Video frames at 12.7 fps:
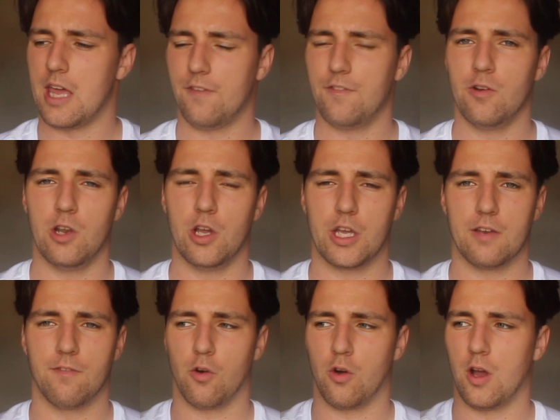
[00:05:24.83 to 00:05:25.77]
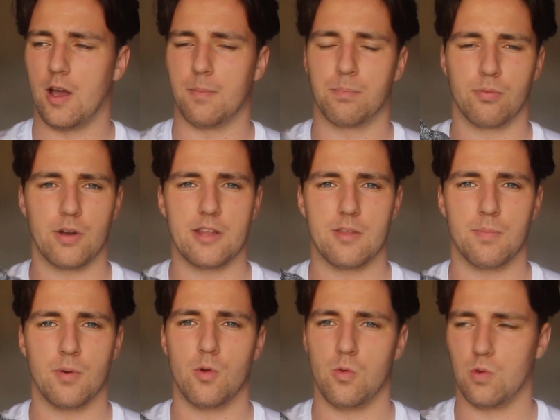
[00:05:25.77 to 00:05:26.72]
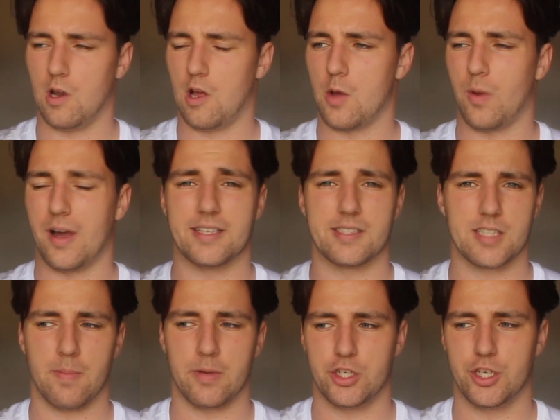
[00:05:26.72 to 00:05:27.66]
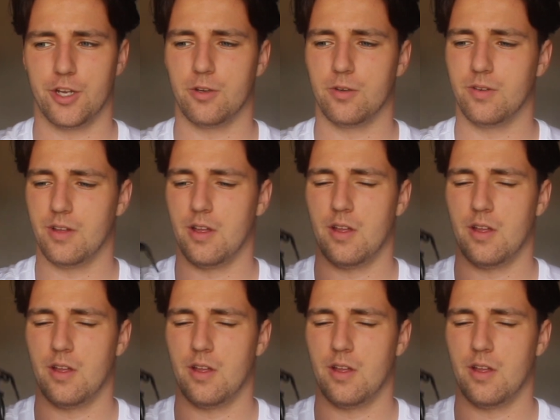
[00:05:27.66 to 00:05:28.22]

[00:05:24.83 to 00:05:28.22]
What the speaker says: If you're looking for a breathable, lightweight summer shoe,